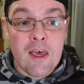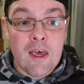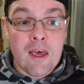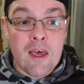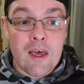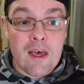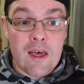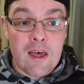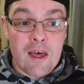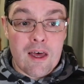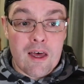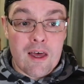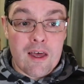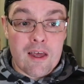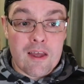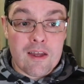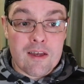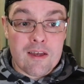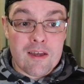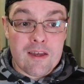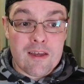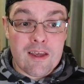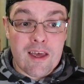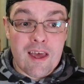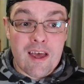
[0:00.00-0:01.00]

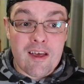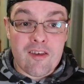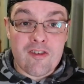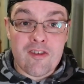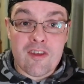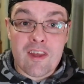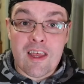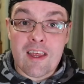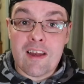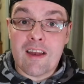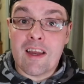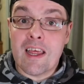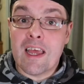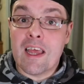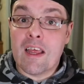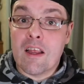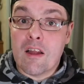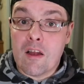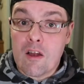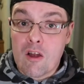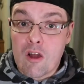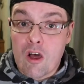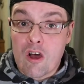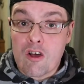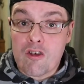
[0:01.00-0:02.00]
and accidentally
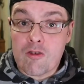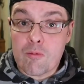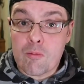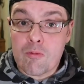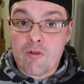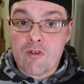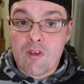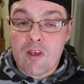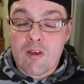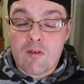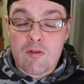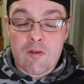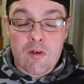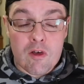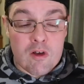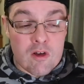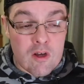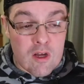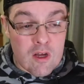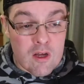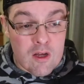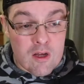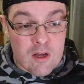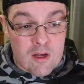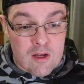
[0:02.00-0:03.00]
locks himself out.
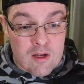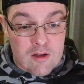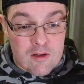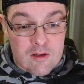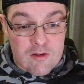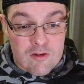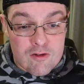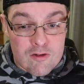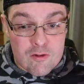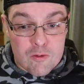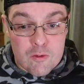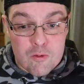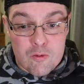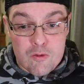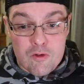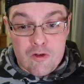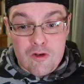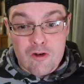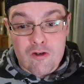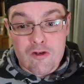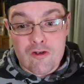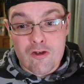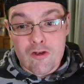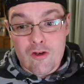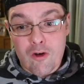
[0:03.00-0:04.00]
So
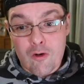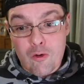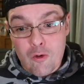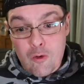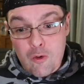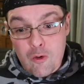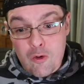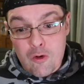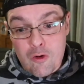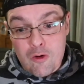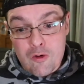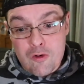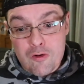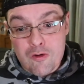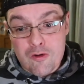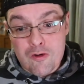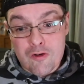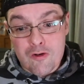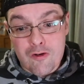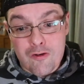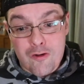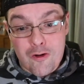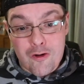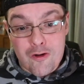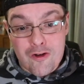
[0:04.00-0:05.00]
there's a whole
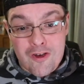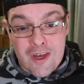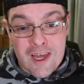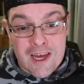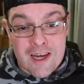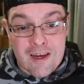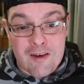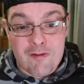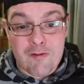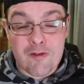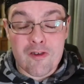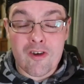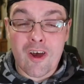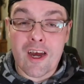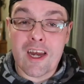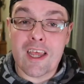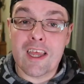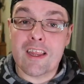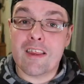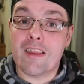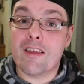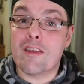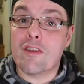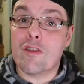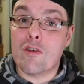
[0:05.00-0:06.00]
routine of trying to
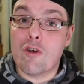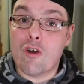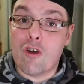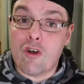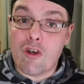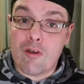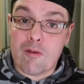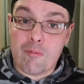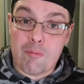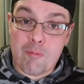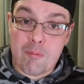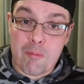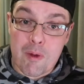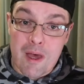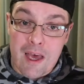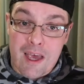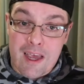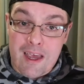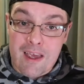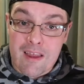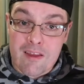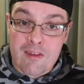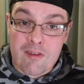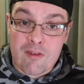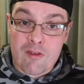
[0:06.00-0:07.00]
get the dog back
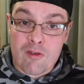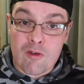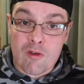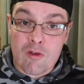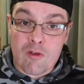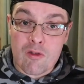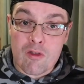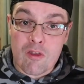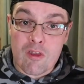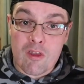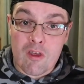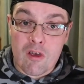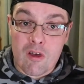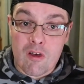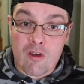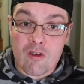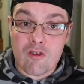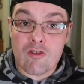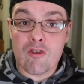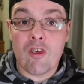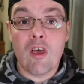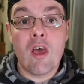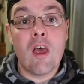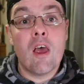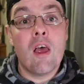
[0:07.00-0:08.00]
into the
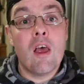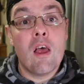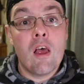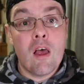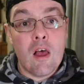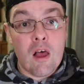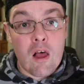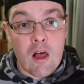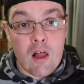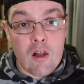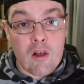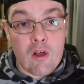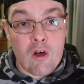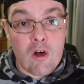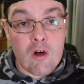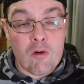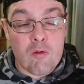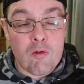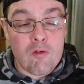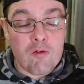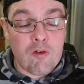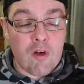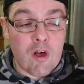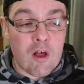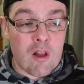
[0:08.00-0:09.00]
house along
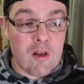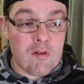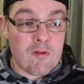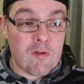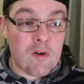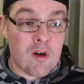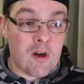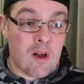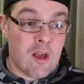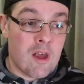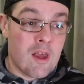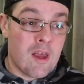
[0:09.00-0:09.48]
with Oliver,